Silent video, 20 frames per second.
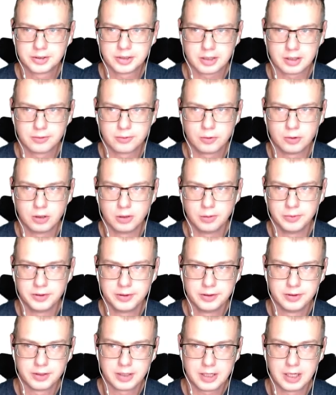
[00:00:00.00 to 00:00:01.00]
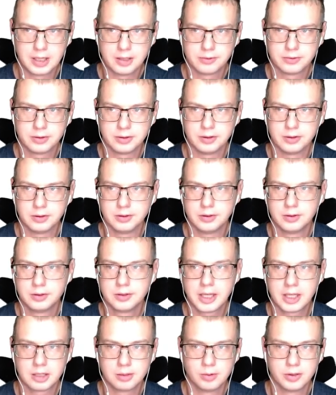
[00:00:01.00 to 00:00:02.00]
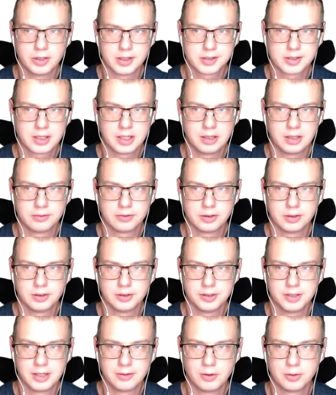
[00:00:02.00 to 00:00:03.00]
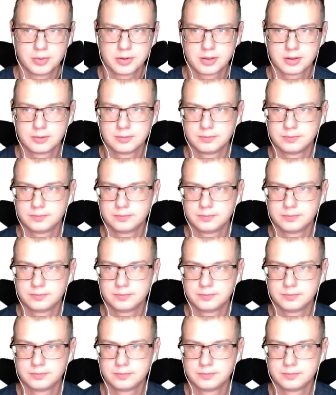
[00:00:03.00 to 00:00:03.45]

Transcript: Terraform-AWS-DevOps.